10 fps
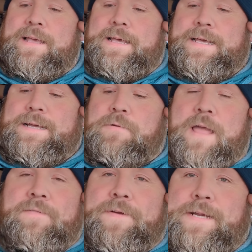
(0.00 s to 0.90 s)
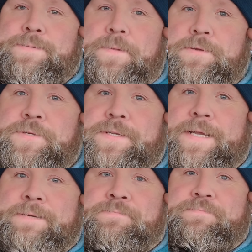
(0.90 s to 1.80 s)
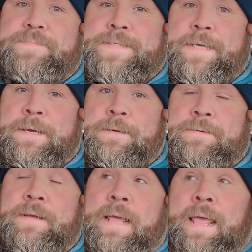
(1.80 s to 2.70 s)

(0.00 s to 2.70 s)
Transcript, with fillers: uh, Rock Fire Explosion now. So